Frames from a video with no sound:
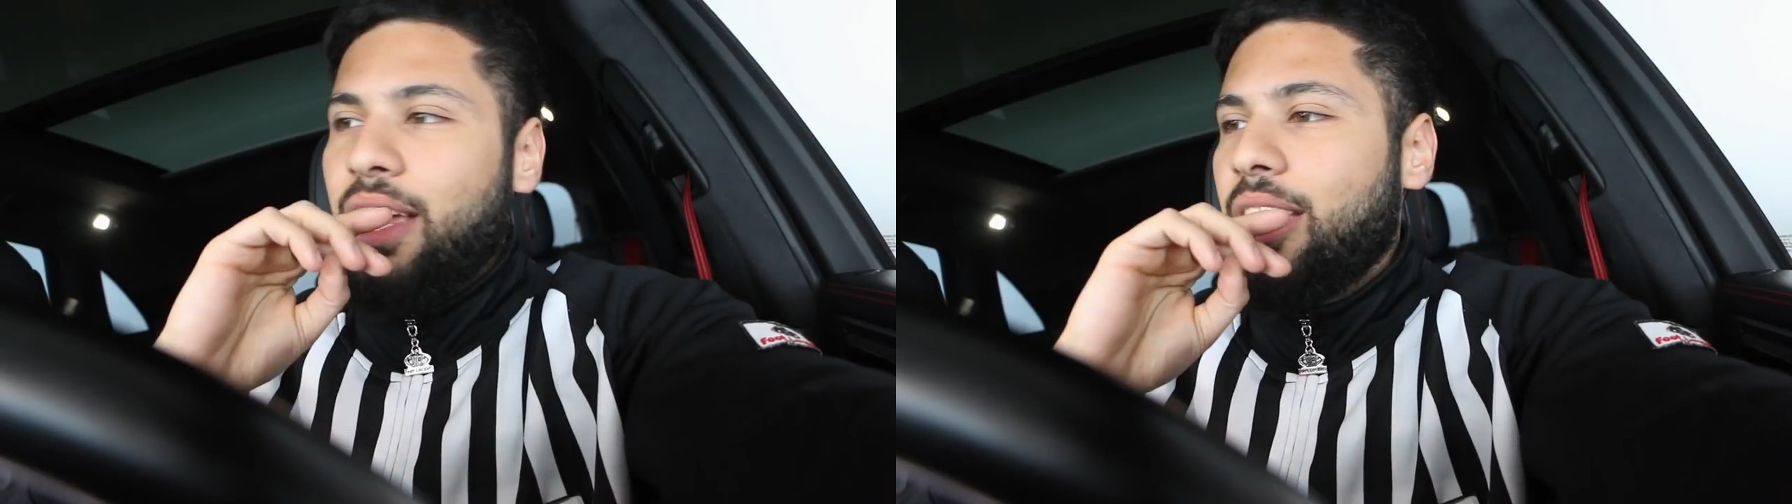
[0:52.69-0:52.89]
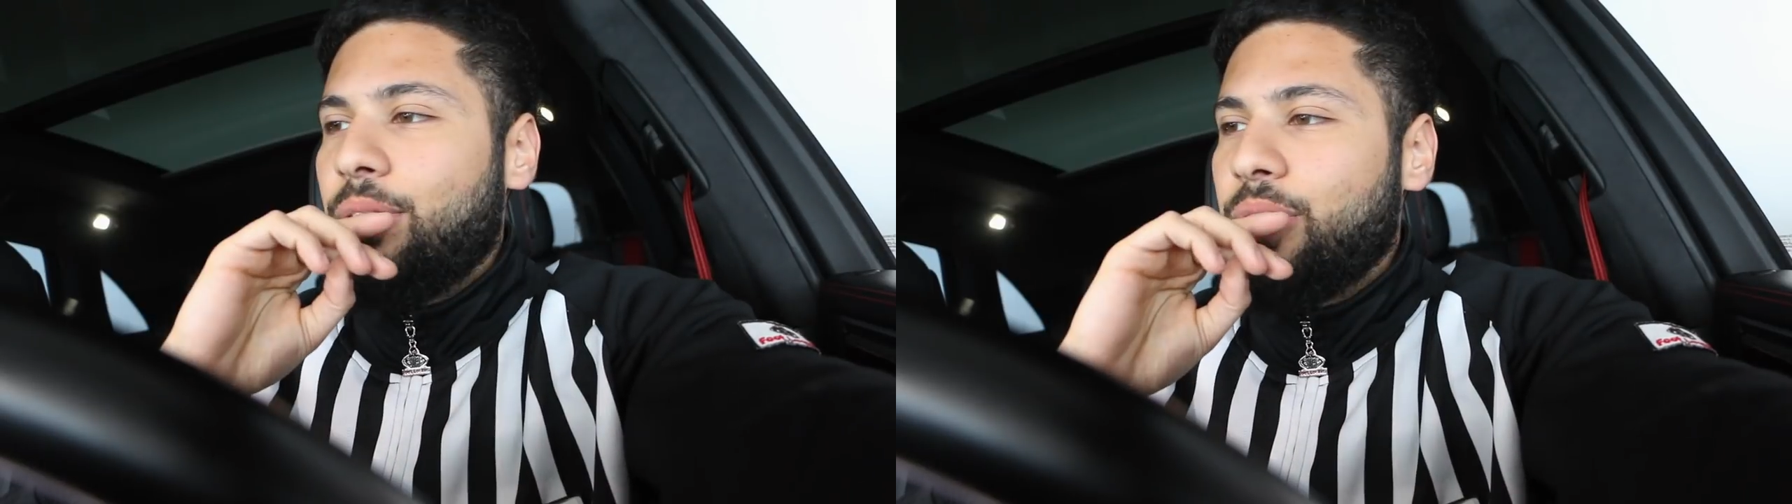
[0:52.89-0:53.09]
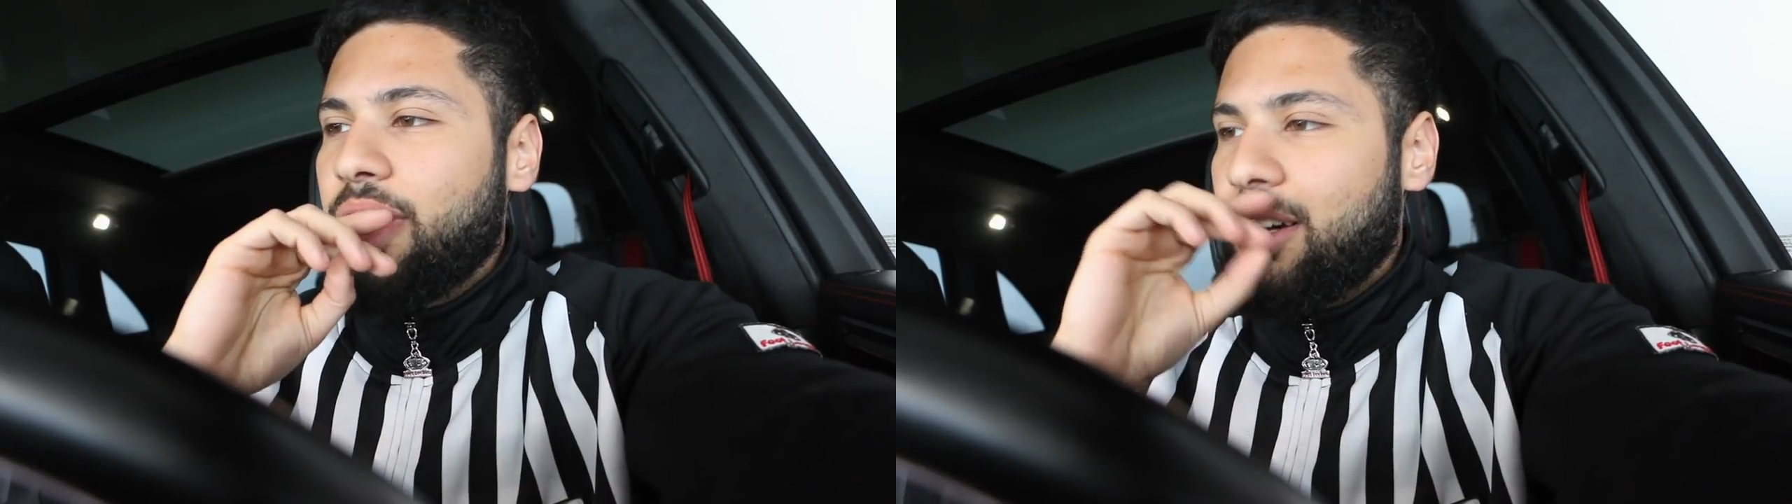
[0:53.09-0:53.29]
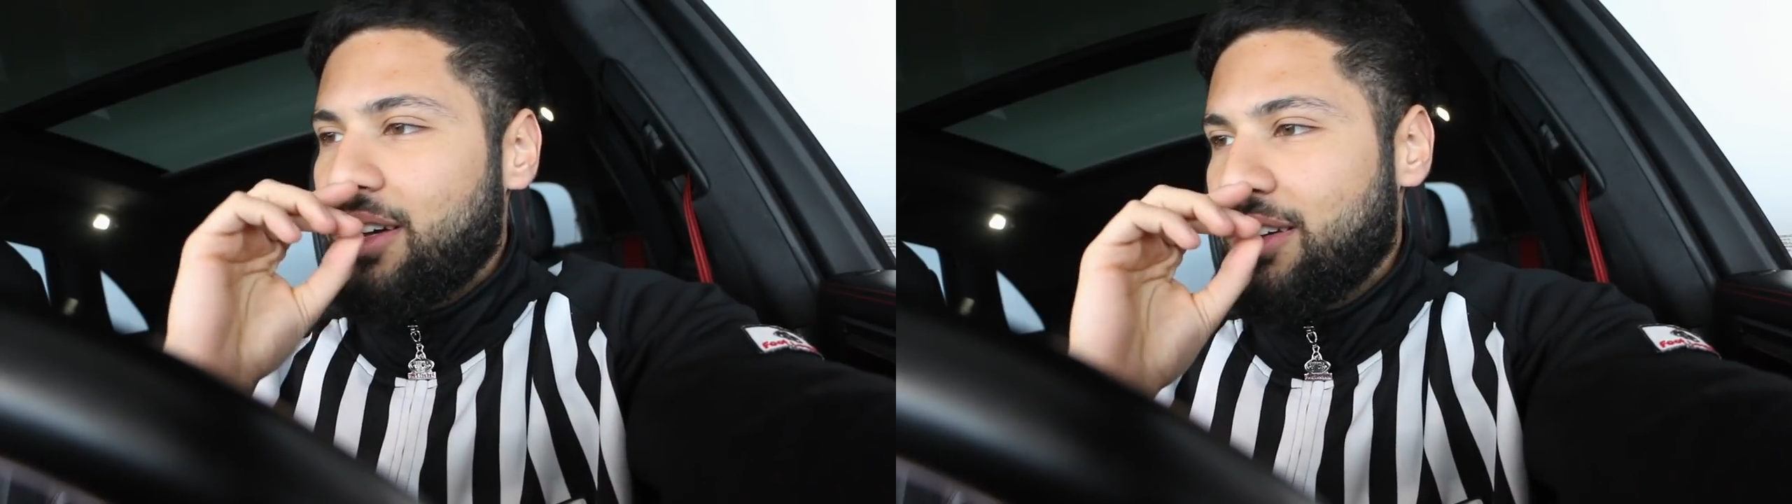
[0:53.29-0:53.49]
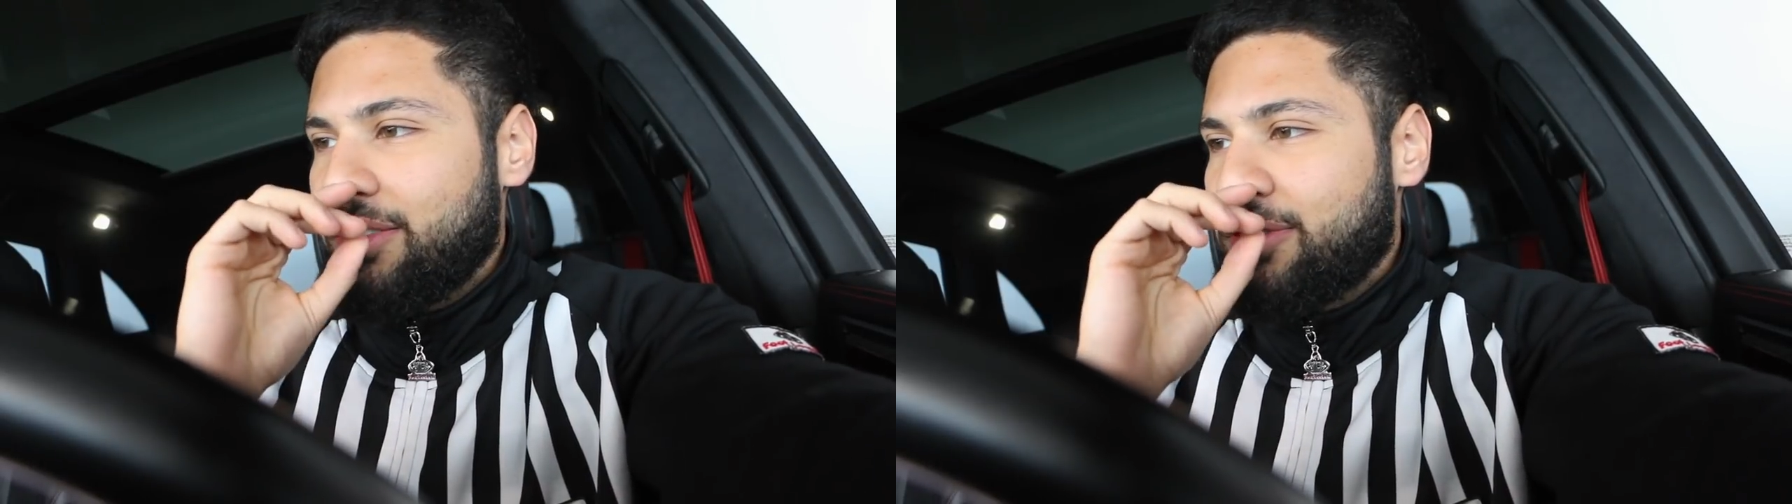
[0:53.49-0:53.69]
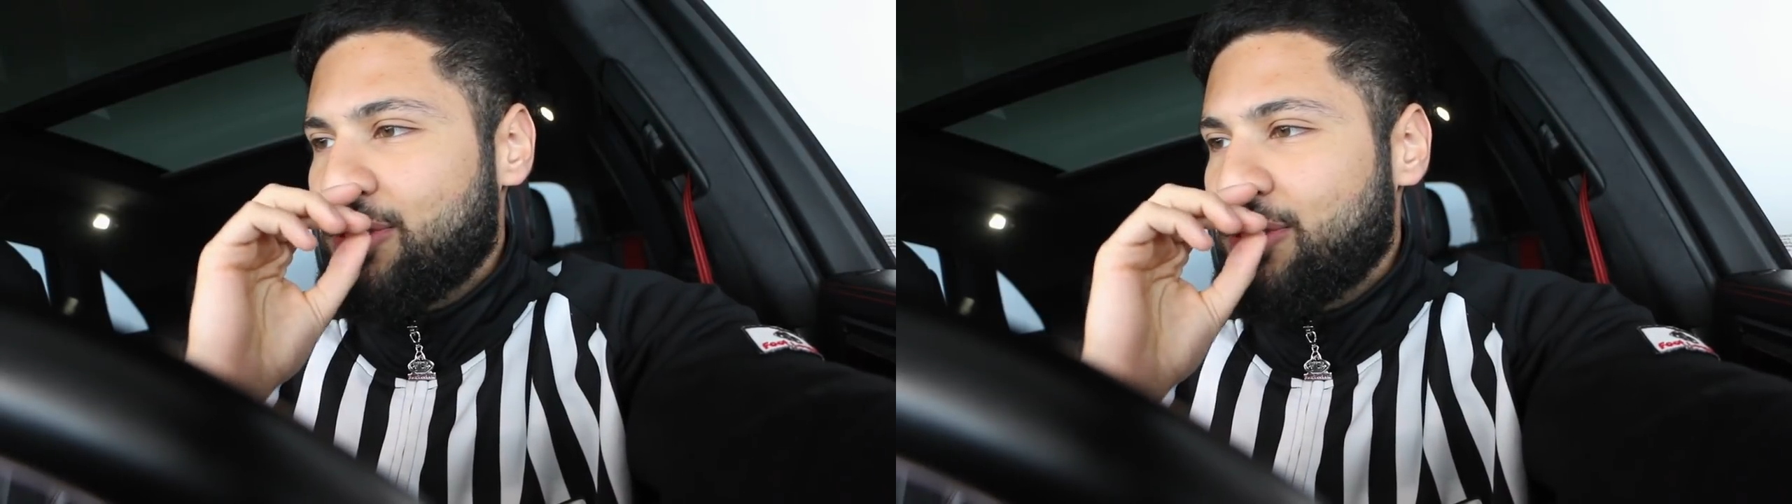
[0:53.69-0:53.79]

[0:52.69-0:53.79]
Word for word: And we have